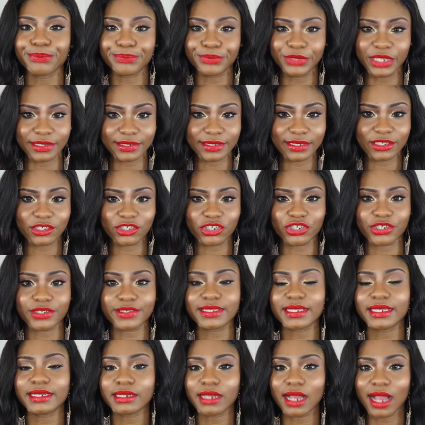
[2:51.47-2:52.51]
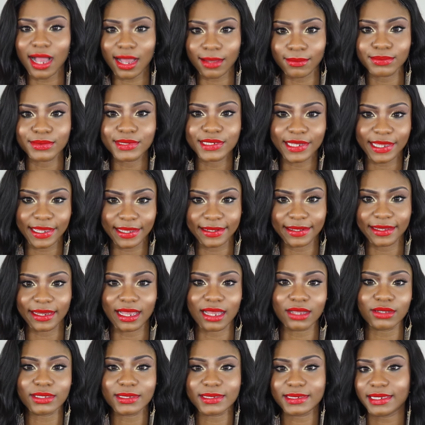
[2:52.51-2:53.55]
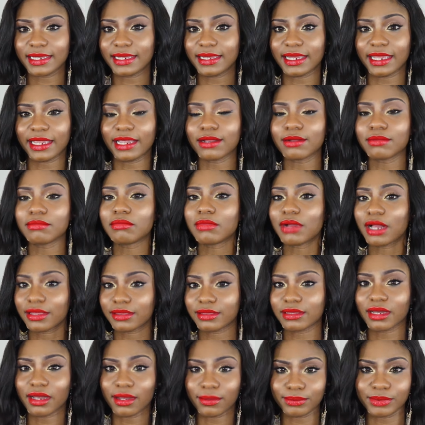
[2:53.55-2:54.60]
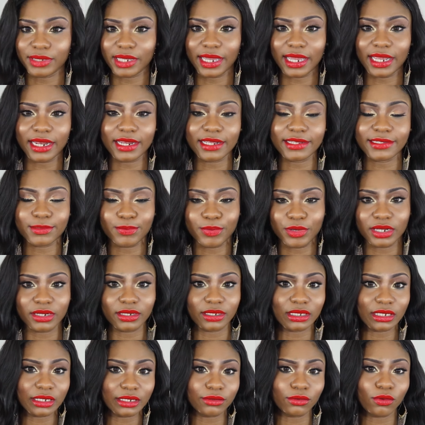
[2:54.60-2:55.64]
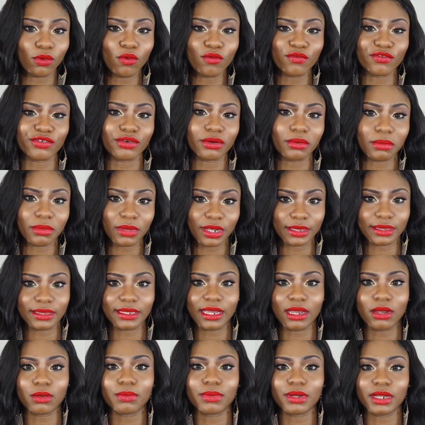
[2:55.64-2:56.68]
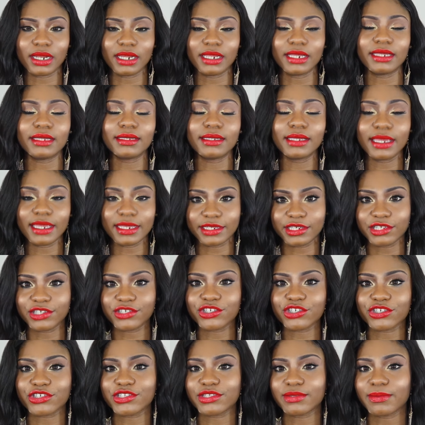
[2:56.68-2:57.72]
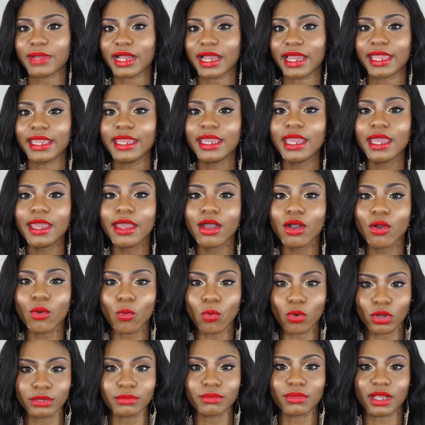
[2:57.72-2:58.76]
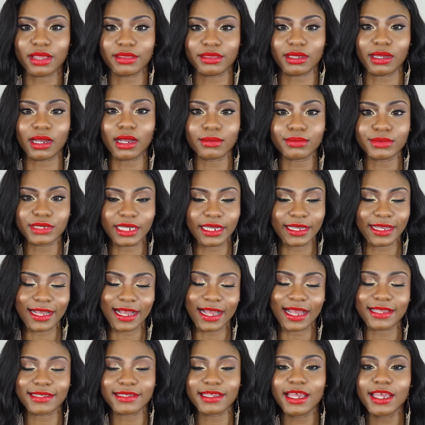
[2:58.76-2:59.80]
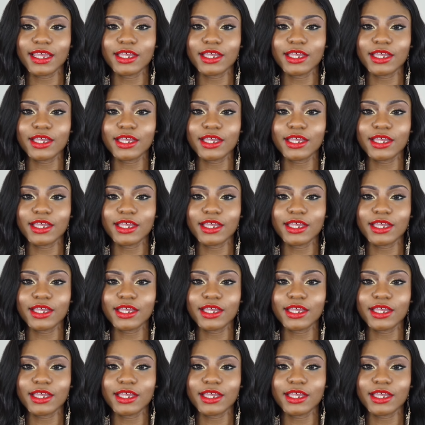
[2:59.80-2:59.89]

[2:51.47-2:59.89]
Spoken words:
This is just an update. I'd say like a month update. It's been a little over a month now, but it is just my 1 month update, guys.